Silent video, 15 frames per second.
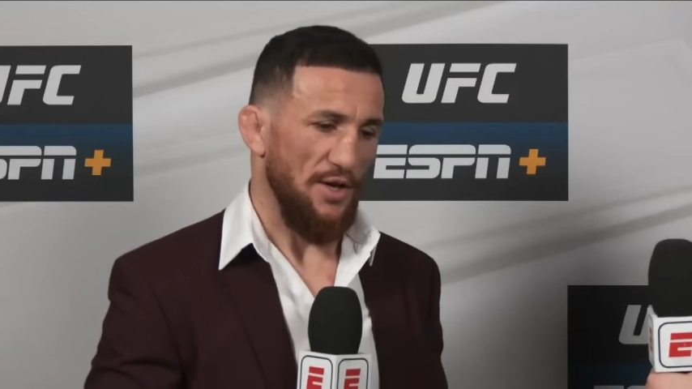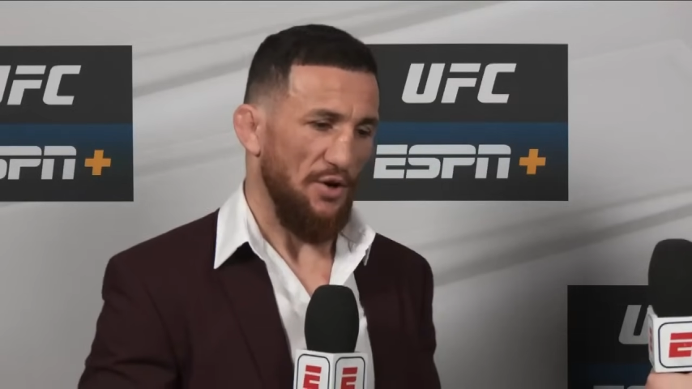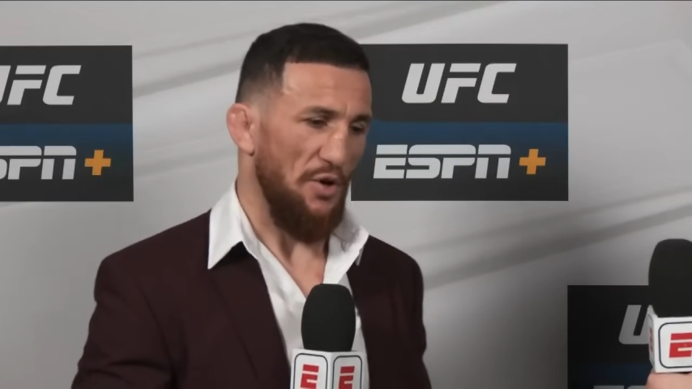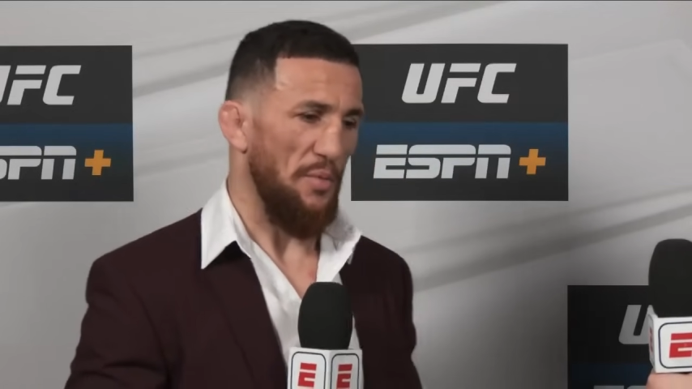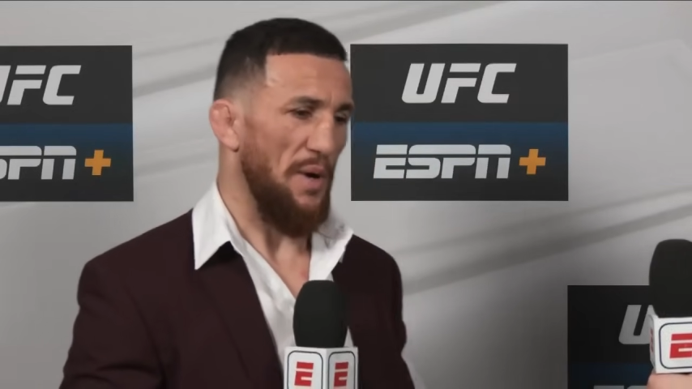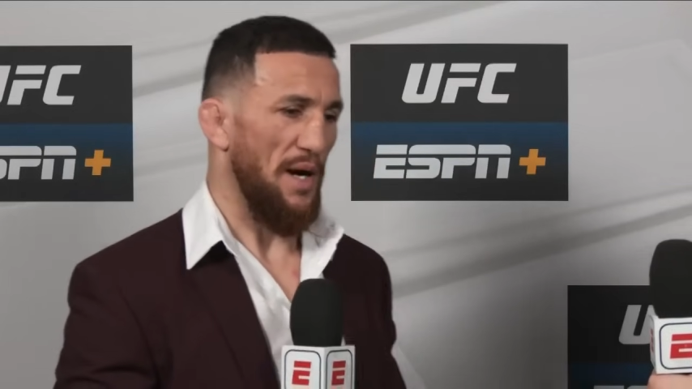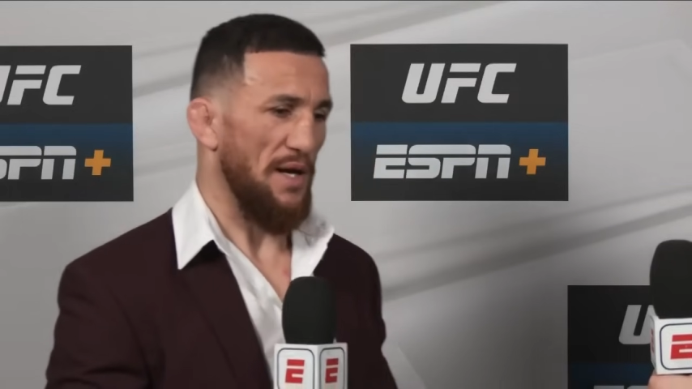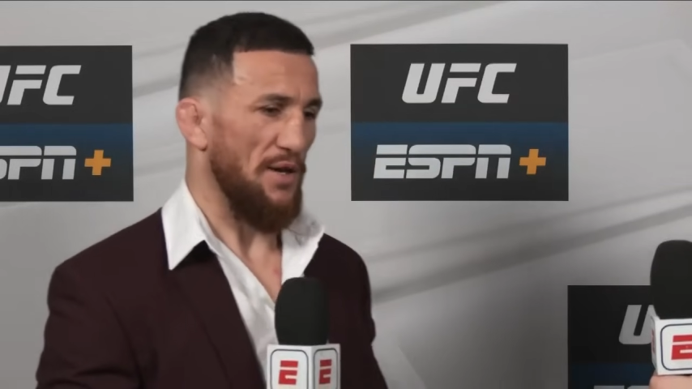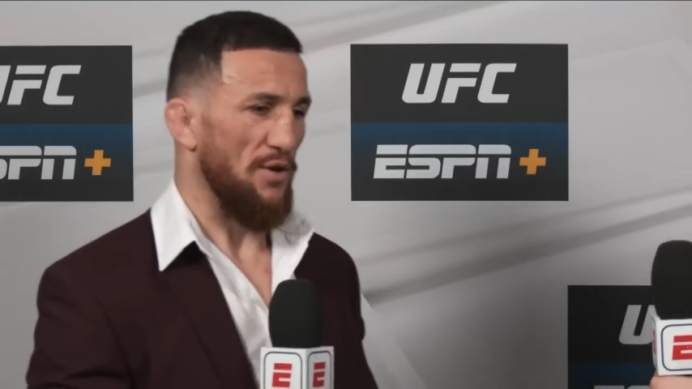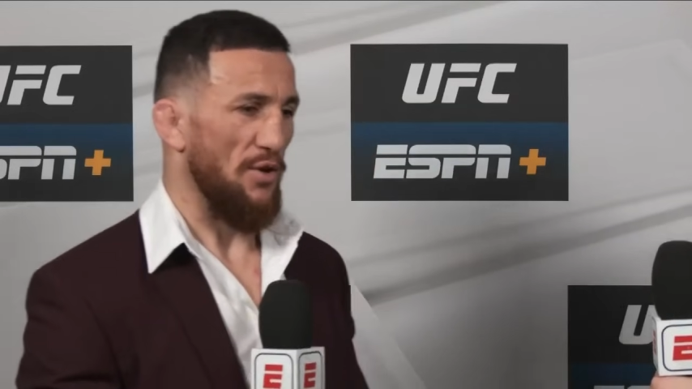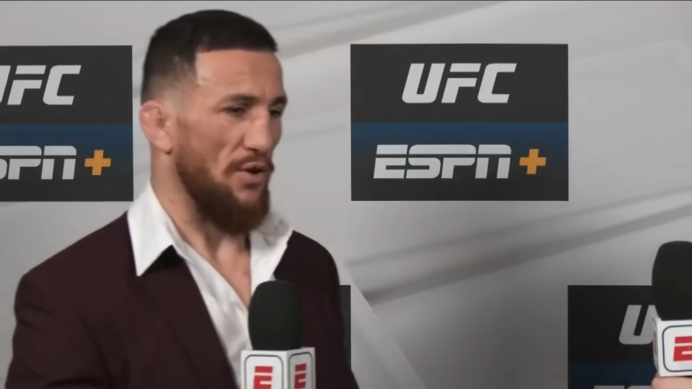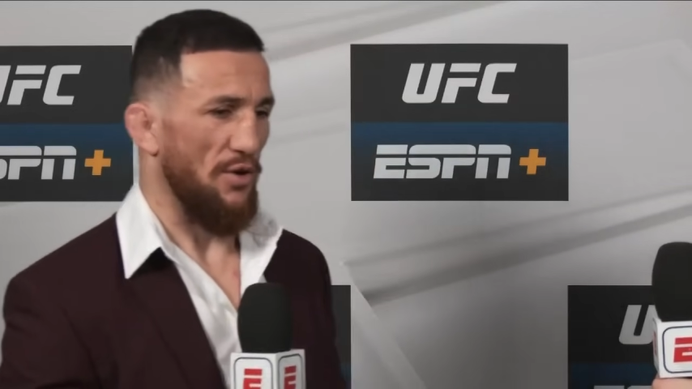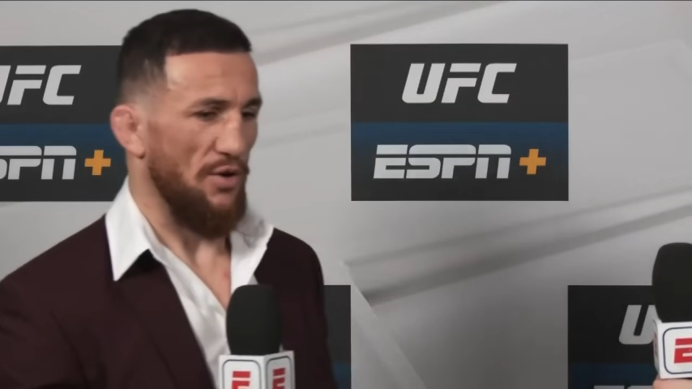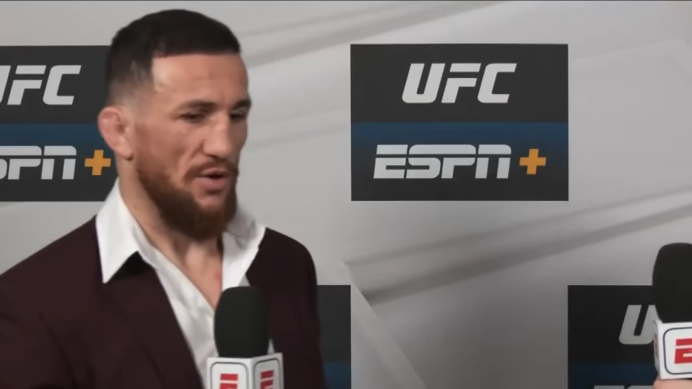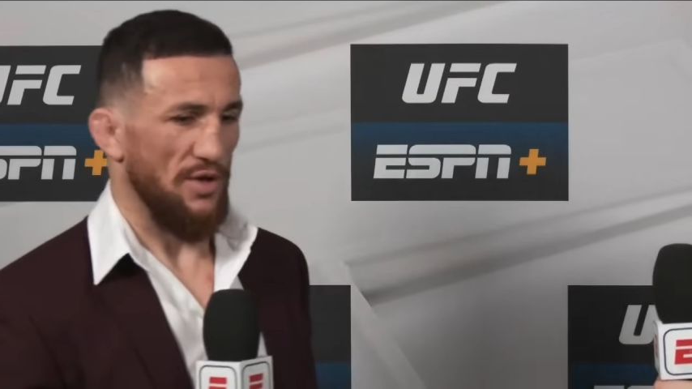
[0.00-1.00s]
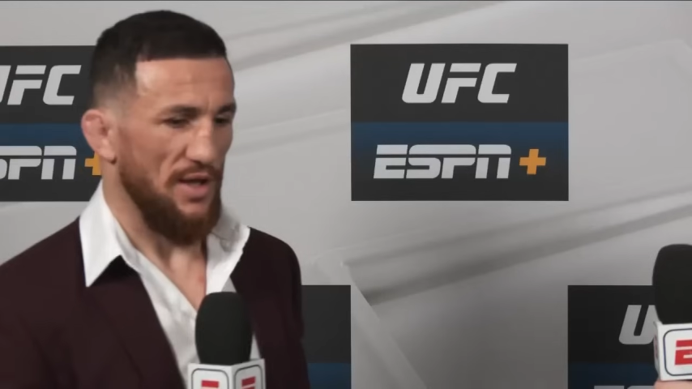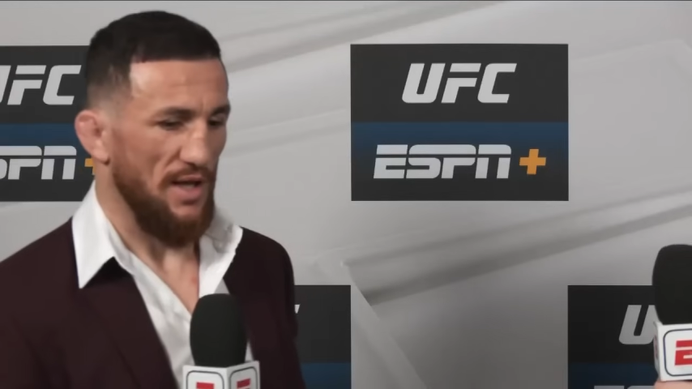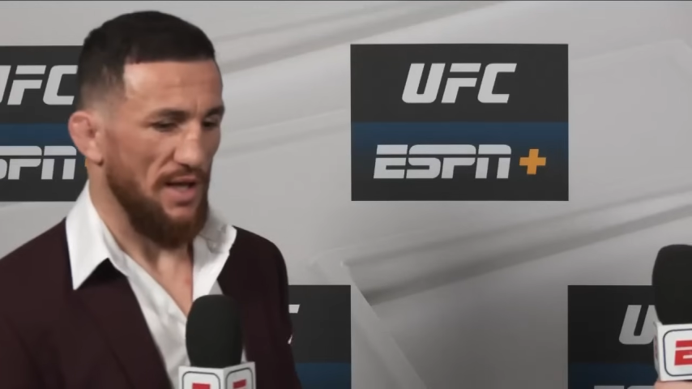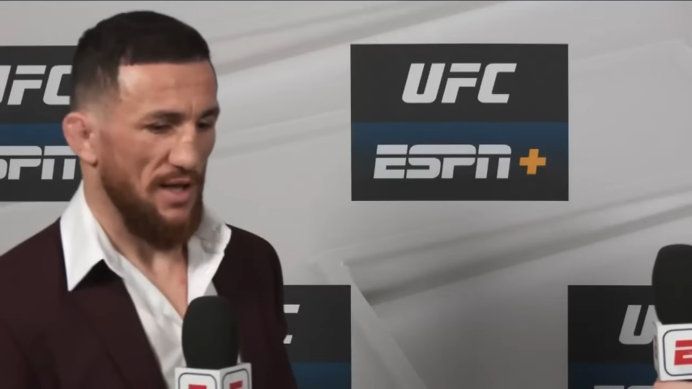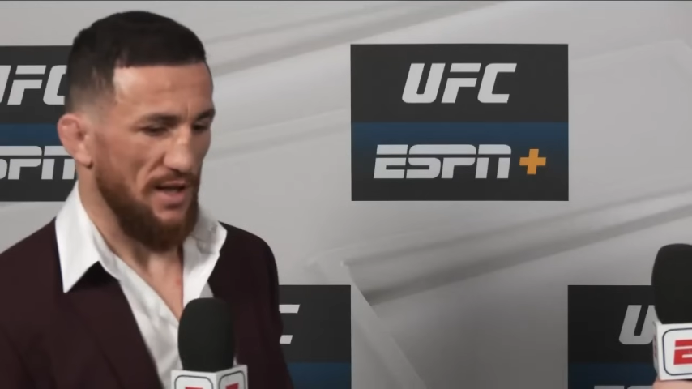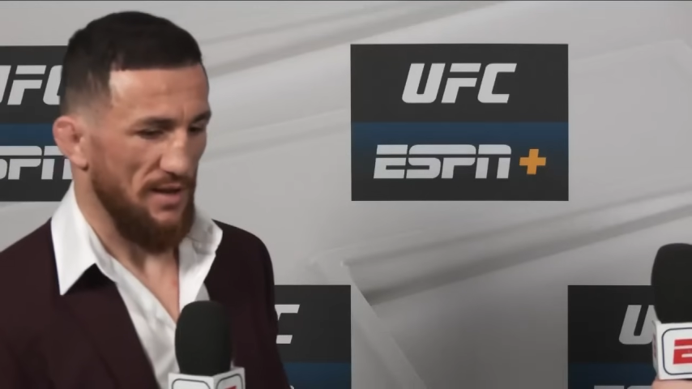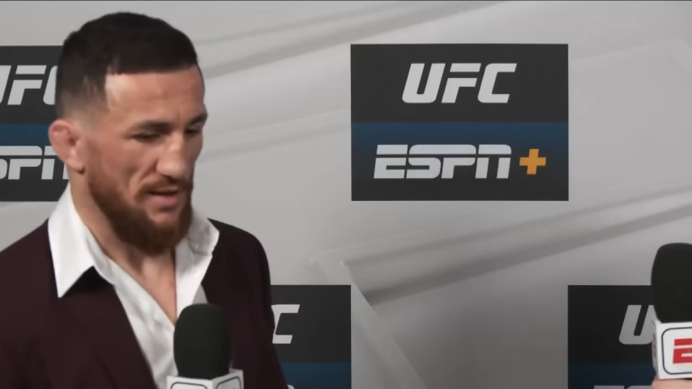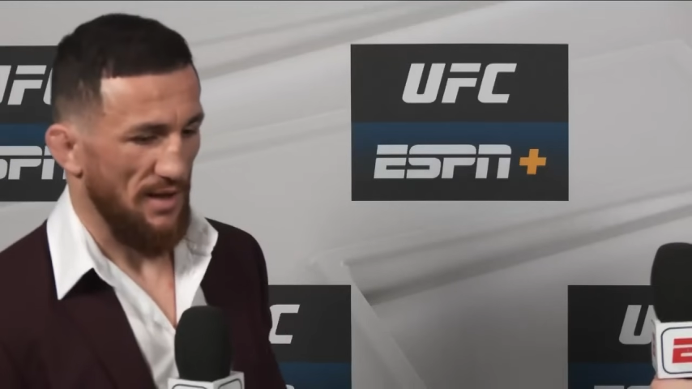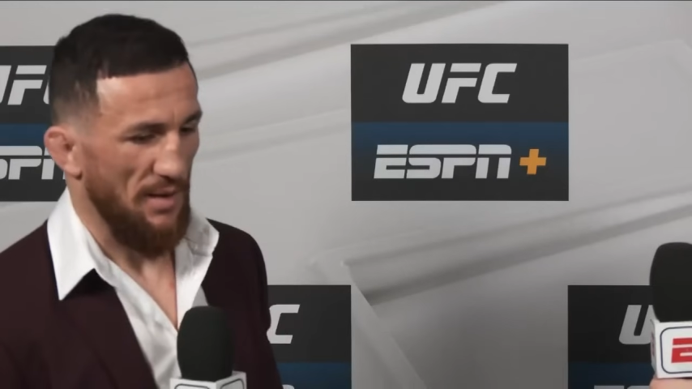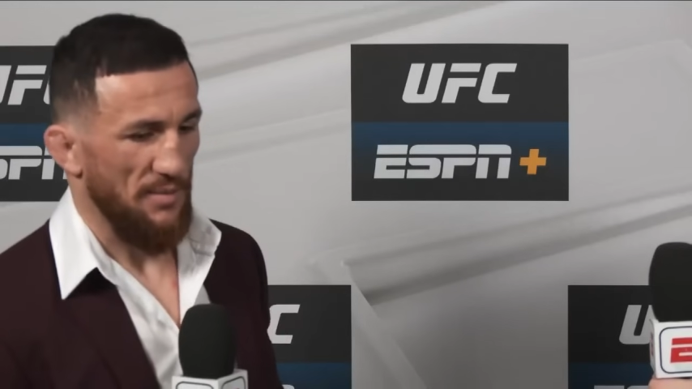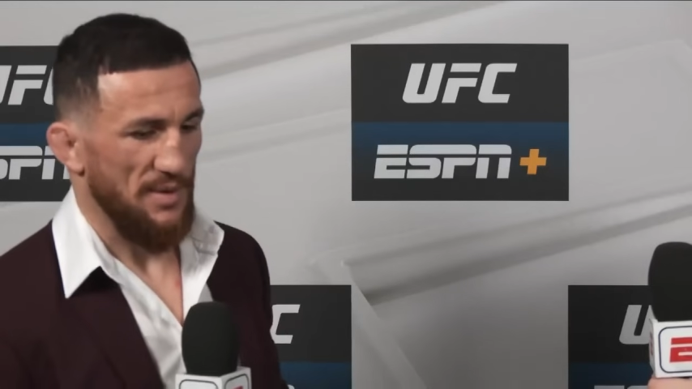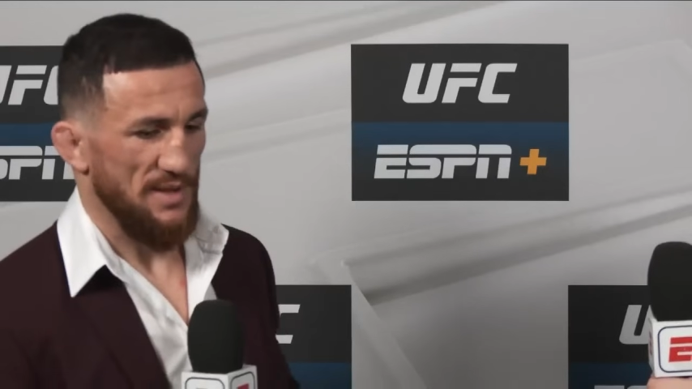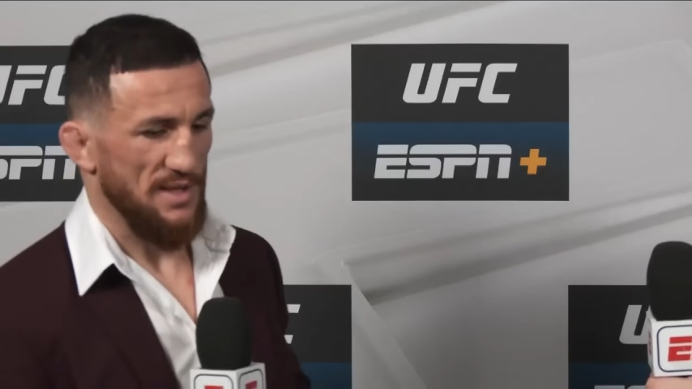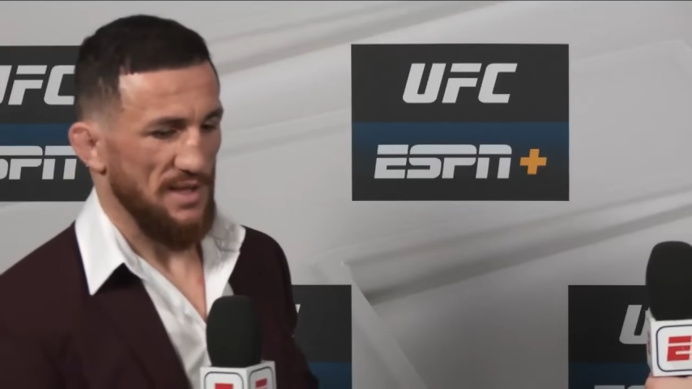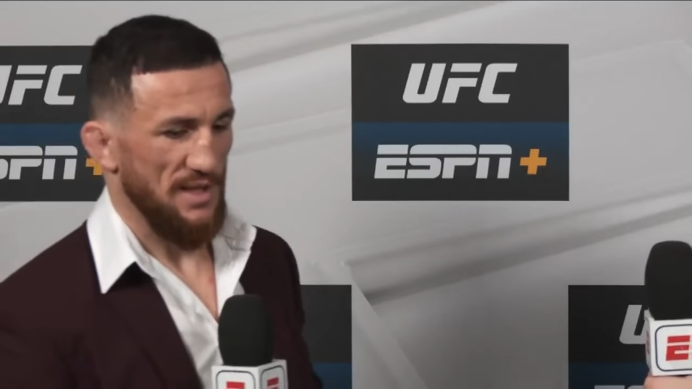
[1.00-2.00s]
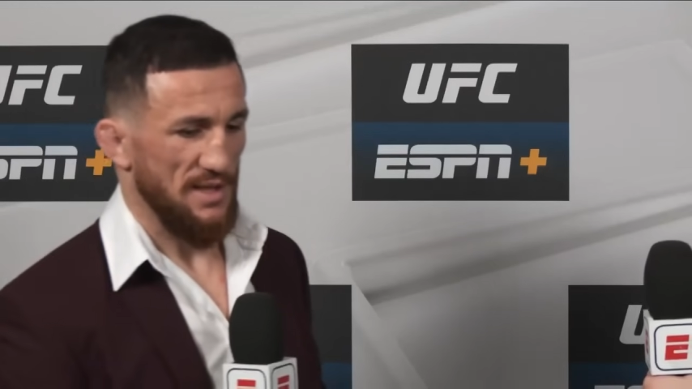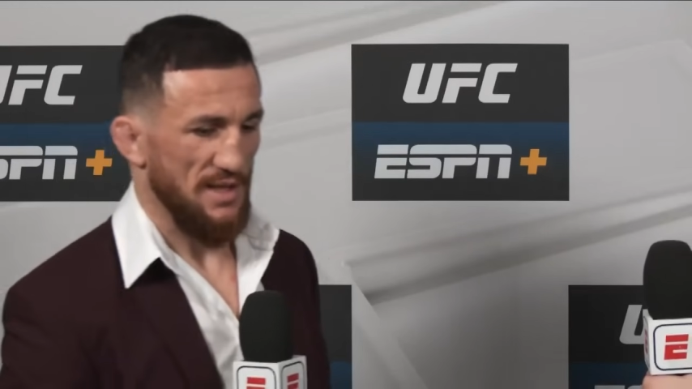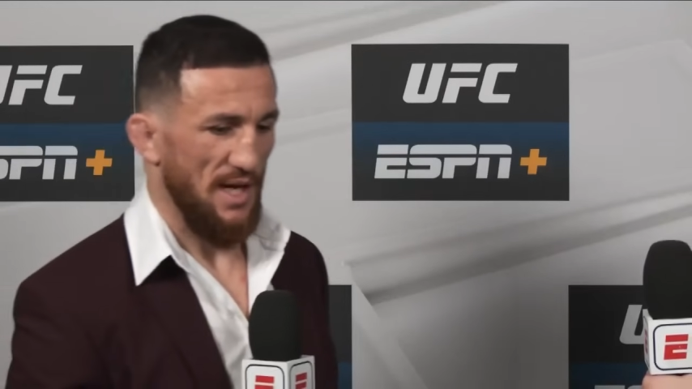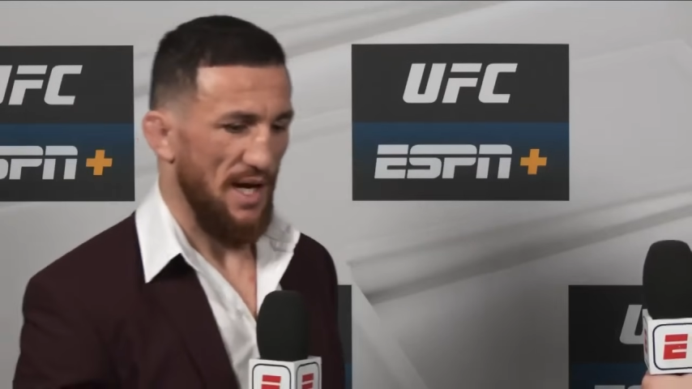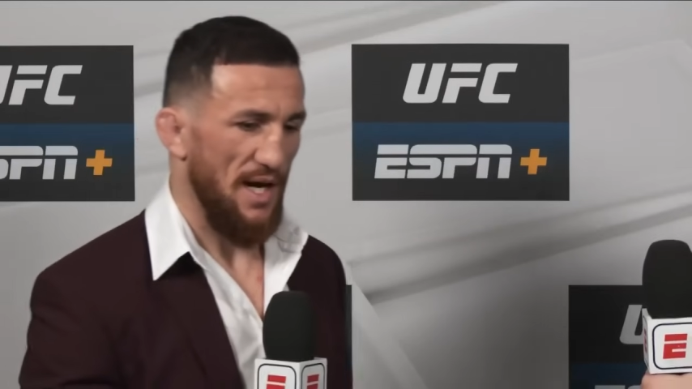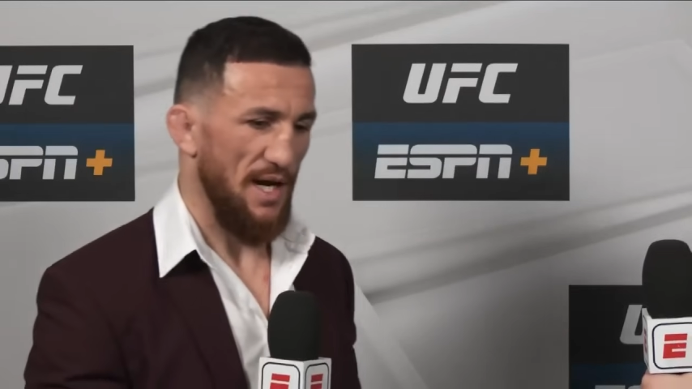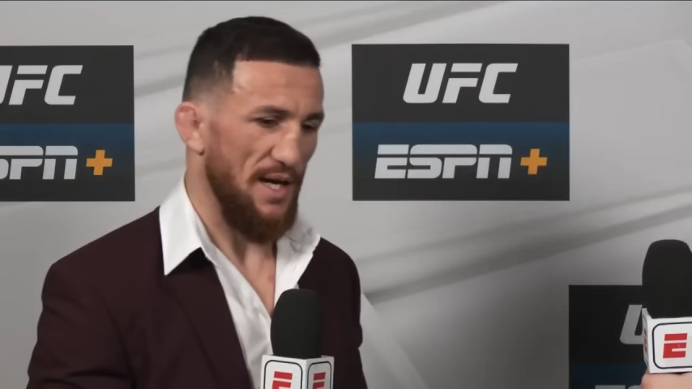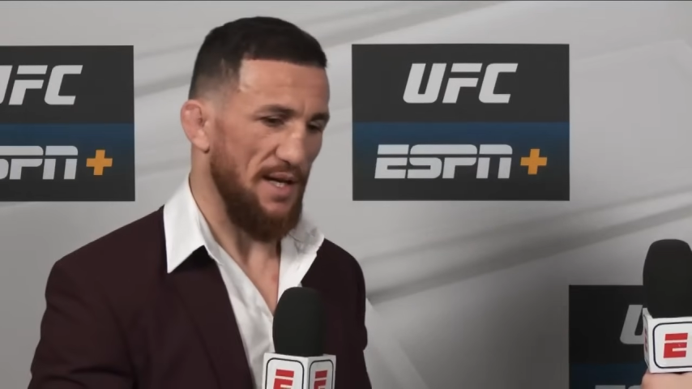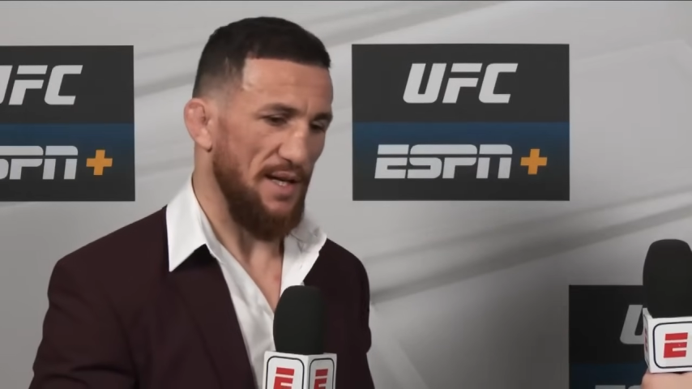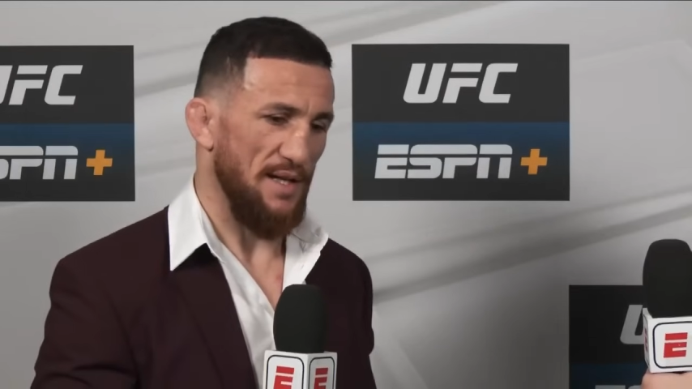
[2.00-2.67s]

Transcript: O'Malley called the number 6 guy,